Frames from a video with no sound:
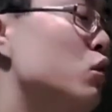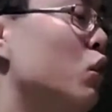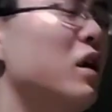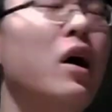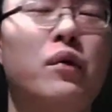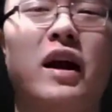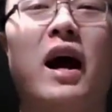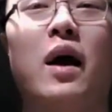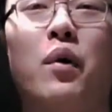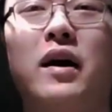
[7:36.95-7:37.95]
Well, not really
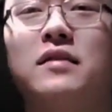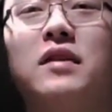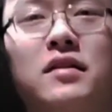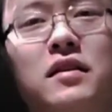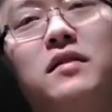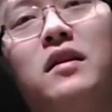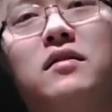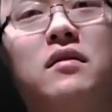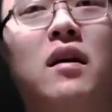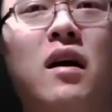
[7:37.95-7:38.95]
high weight,
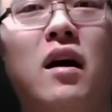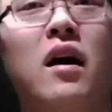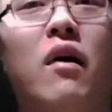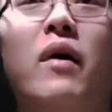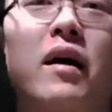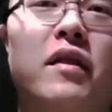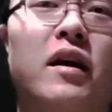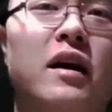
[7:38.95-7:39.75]
66 around there.